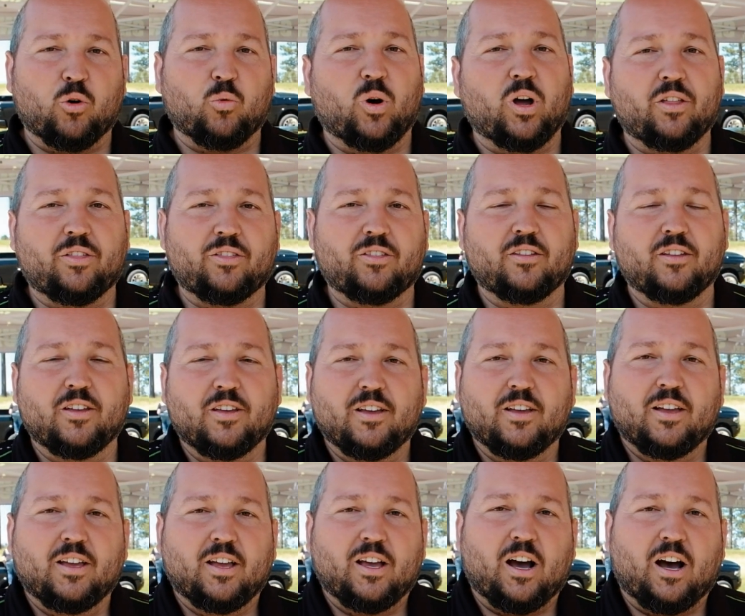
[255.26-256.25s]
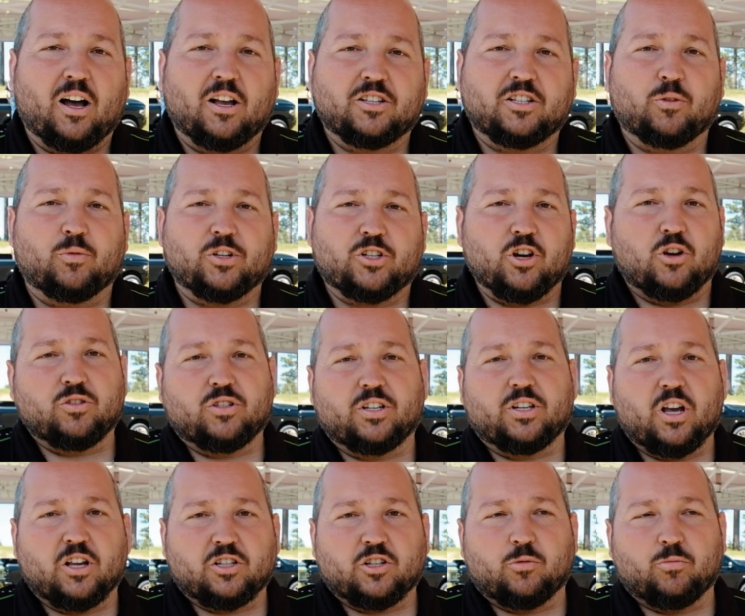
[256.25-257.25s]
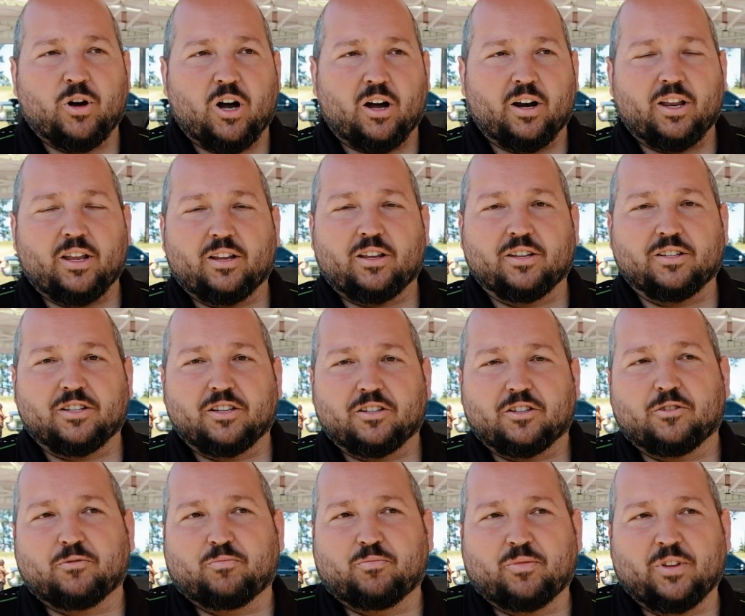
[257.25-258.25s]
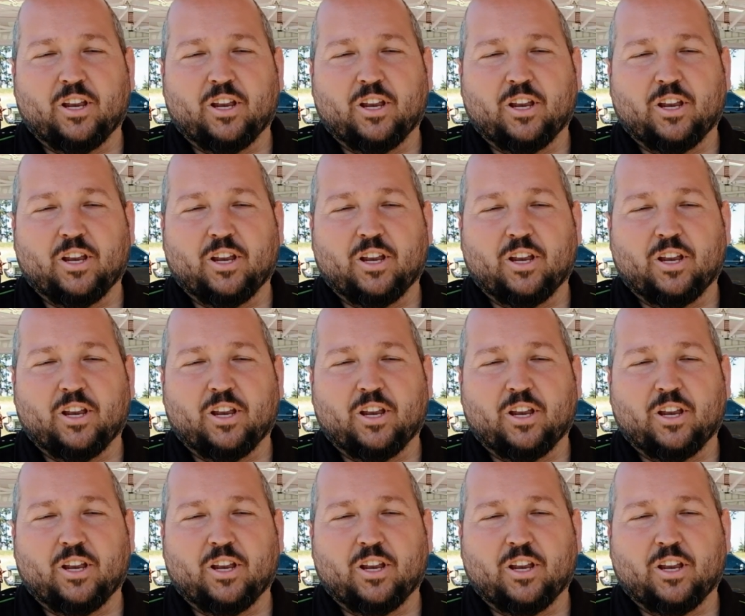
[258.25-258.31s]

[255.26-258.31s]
with. So we chose the Duster body because it's